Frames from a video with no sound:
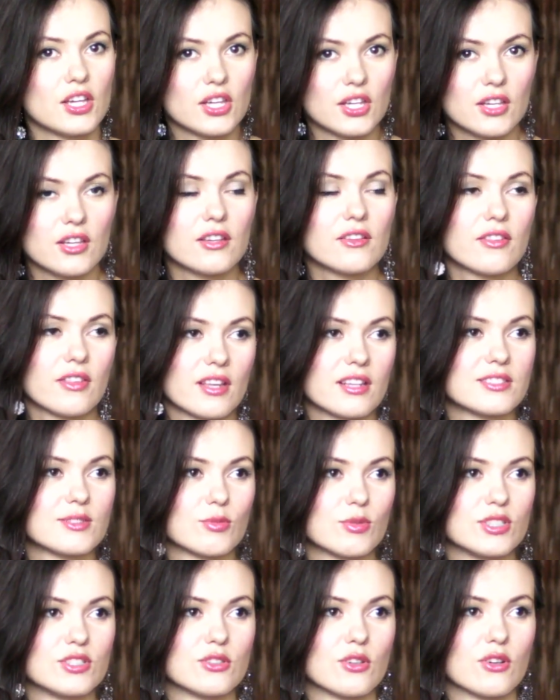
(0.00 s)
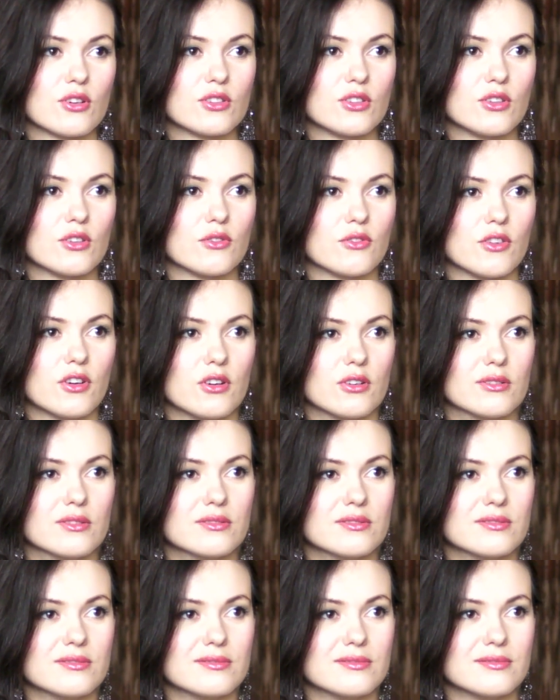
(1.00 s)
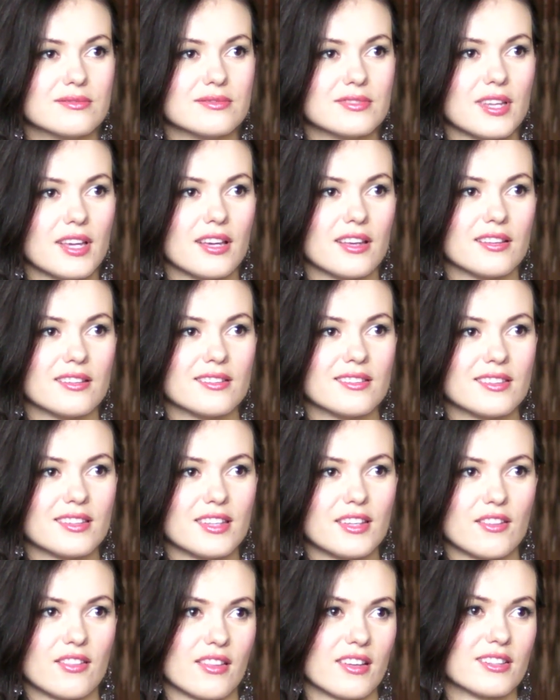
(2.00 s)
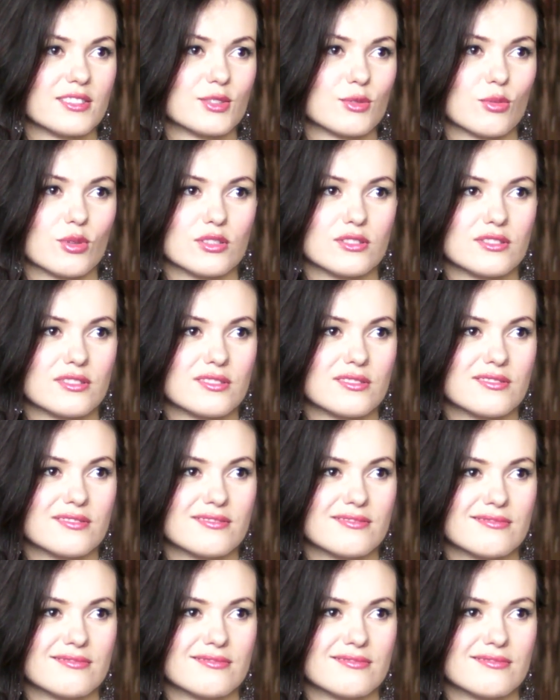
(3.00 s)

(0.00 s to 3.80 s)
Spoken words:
He thinks we saw a UFO, and he thinks it was...